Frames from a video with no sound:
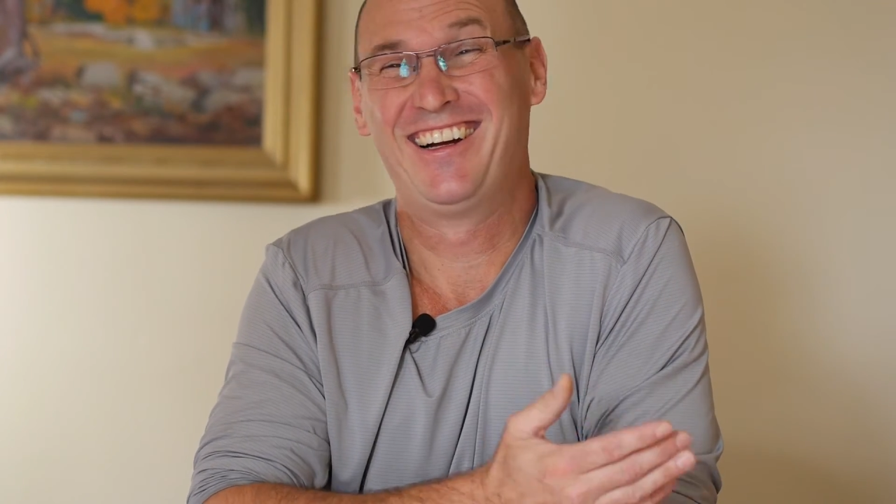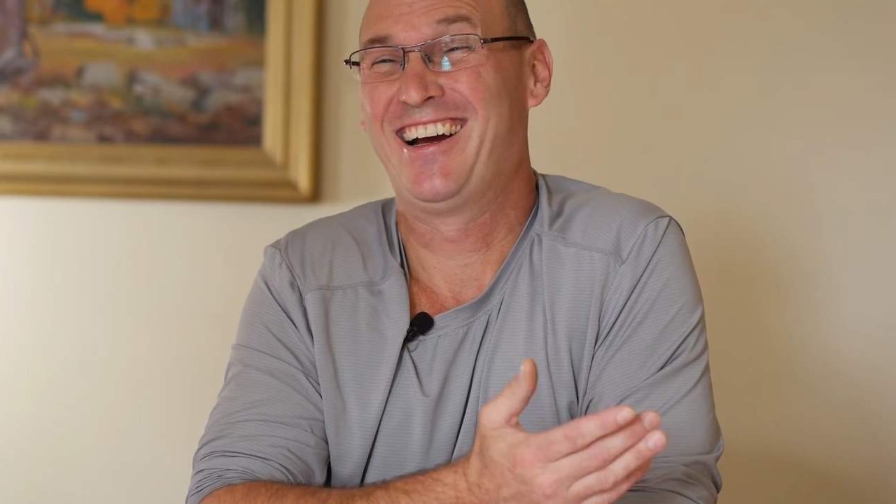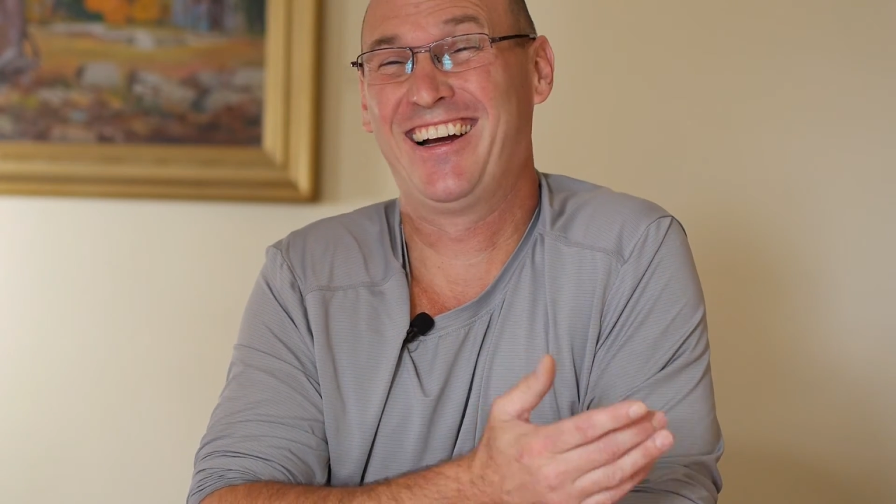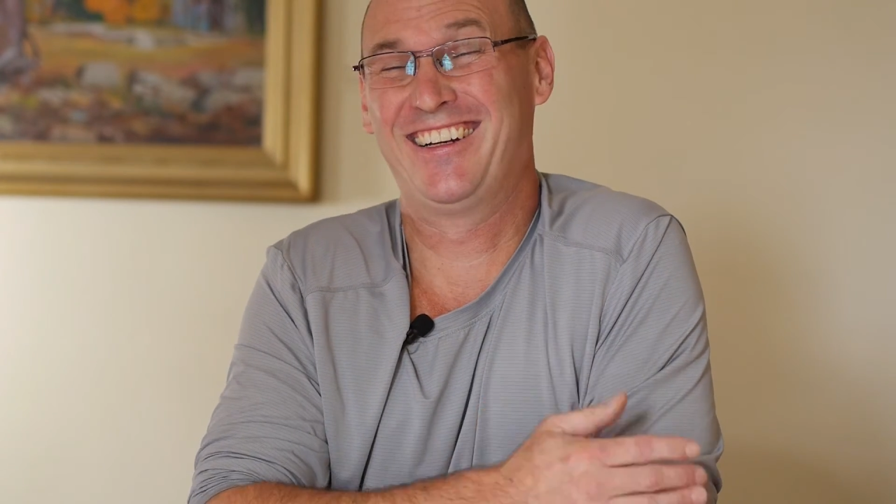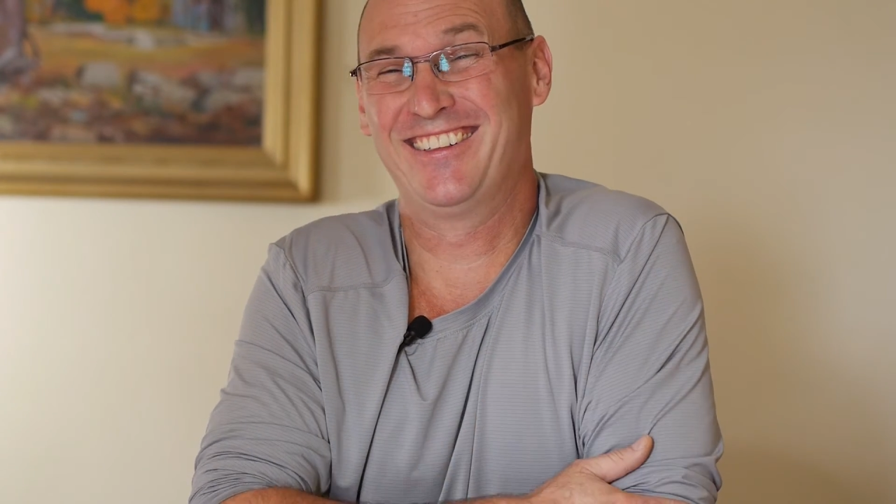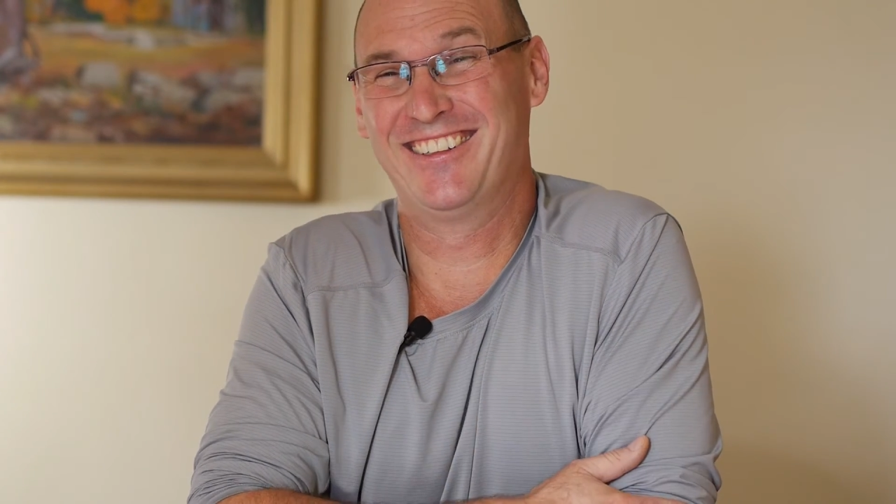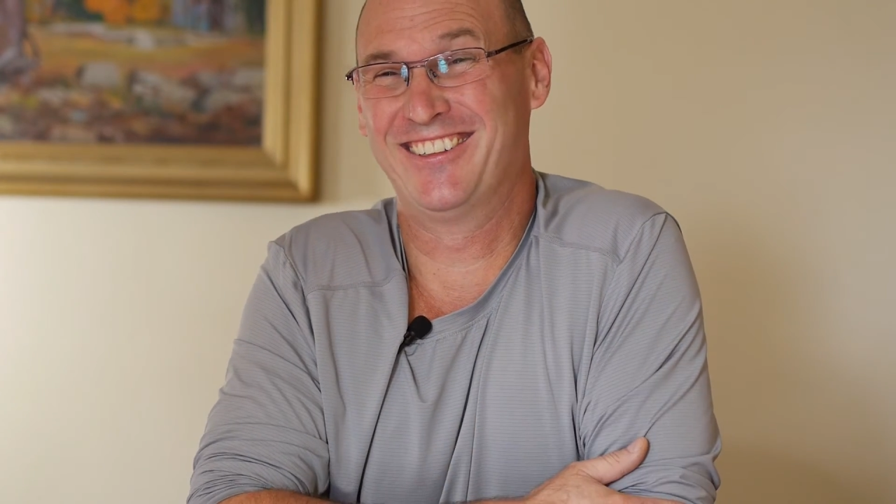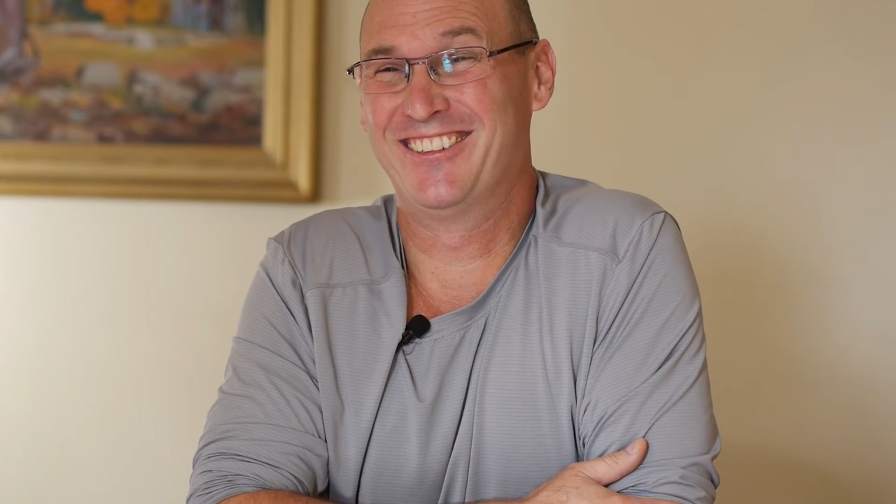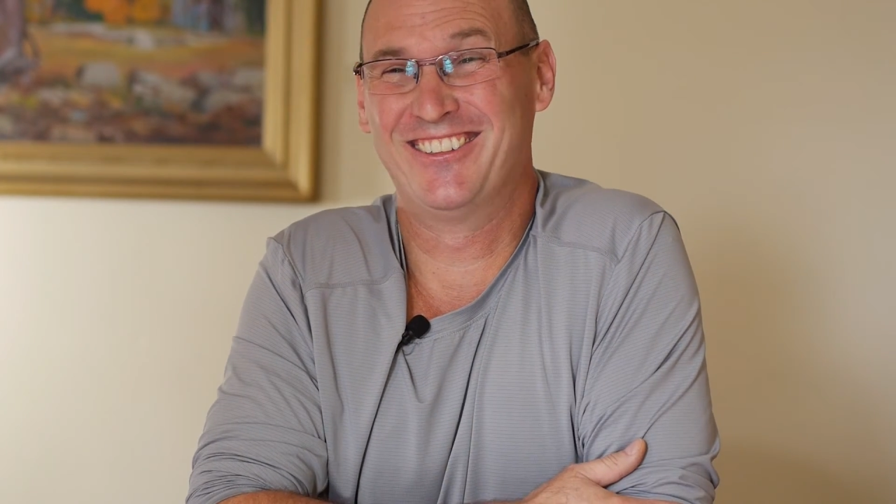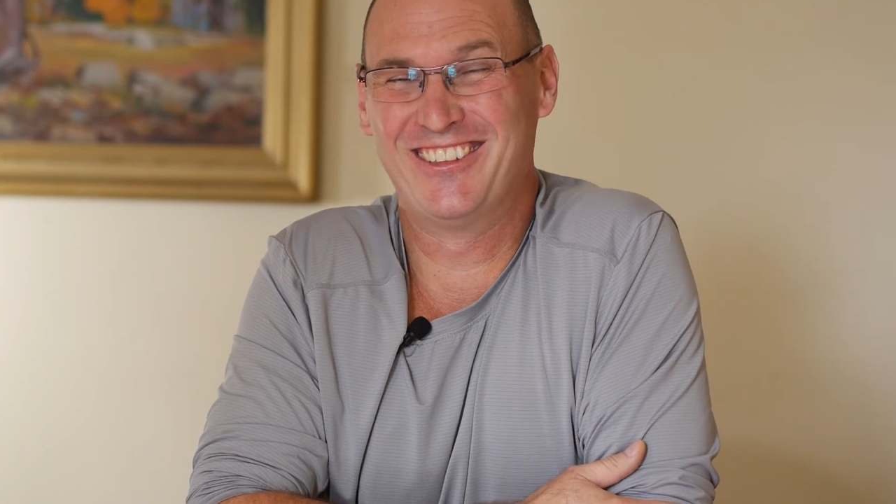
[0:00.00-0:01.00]
I didn't
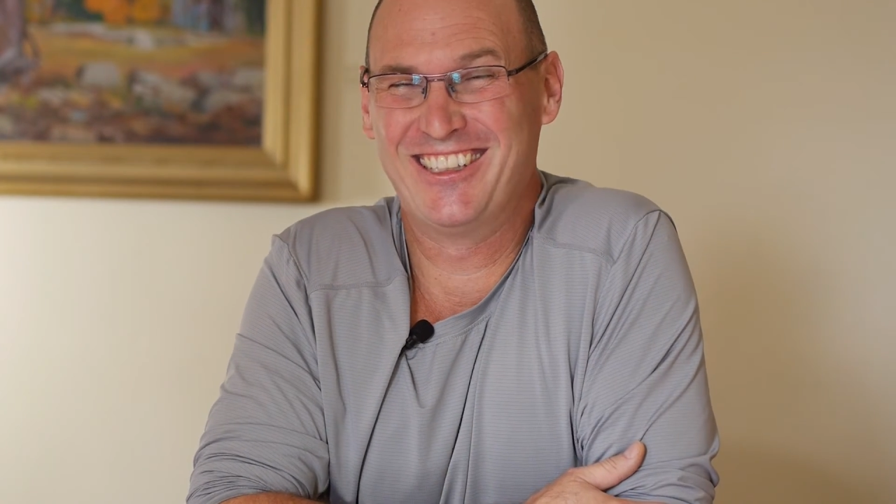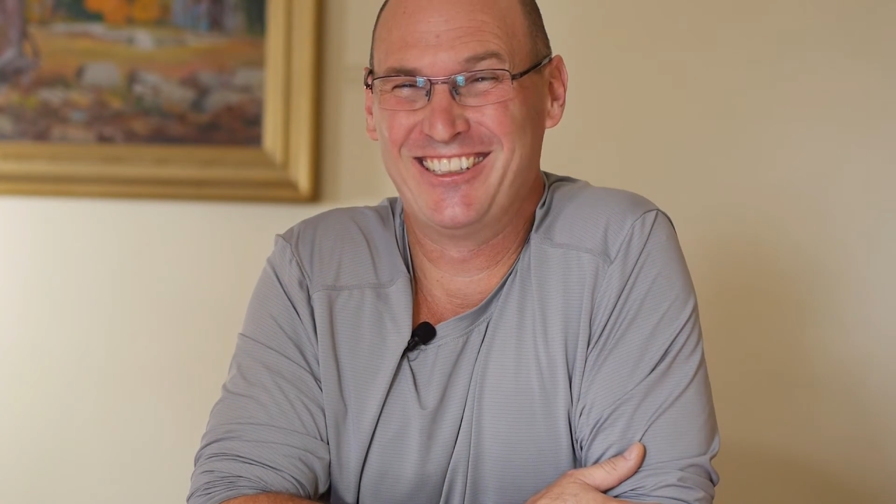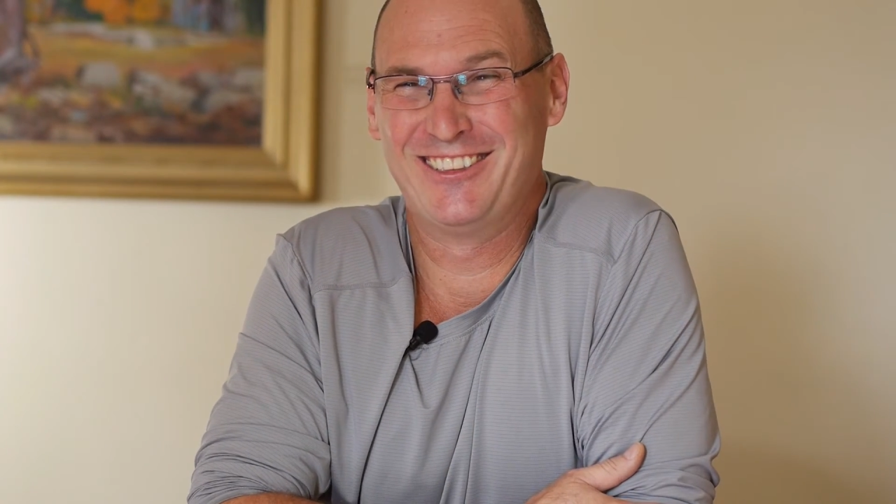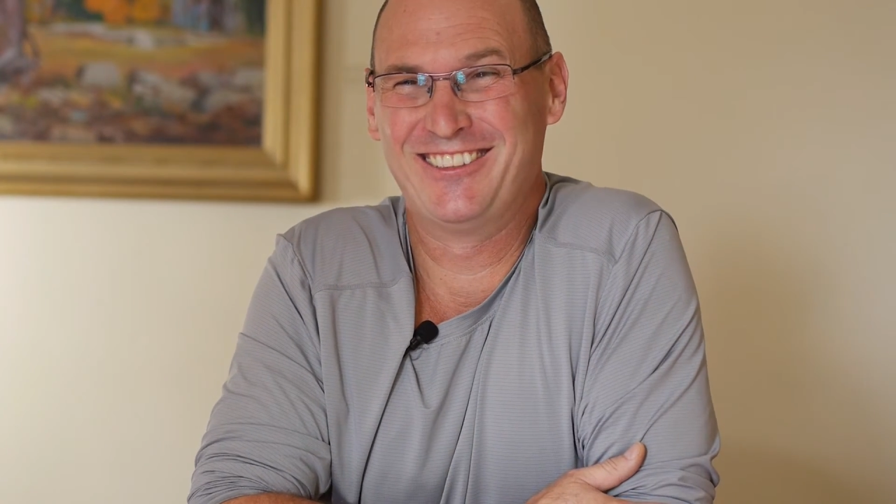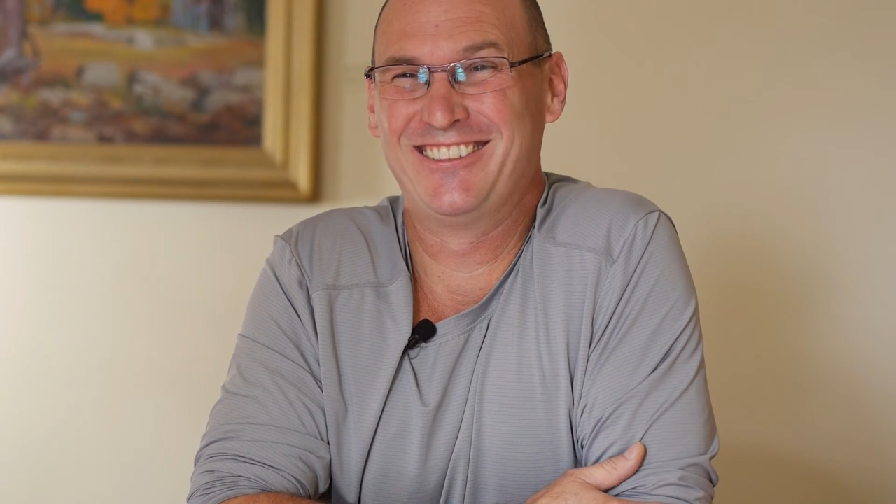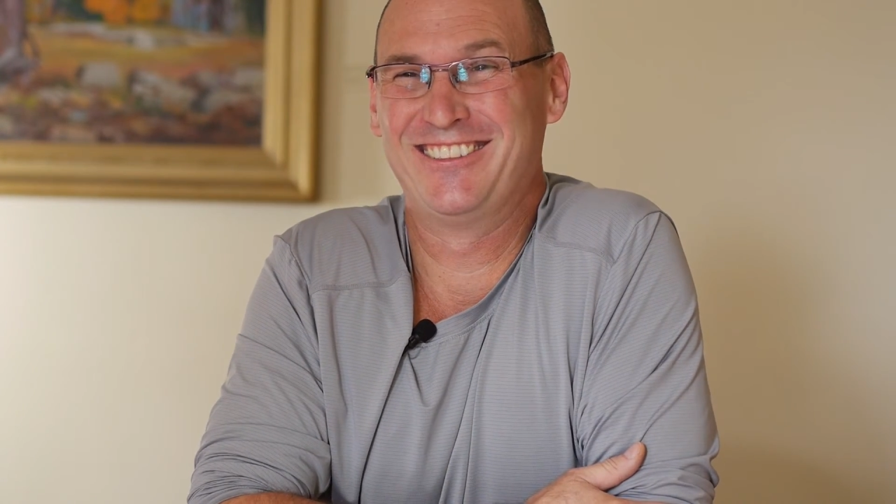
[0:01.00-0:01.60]
know what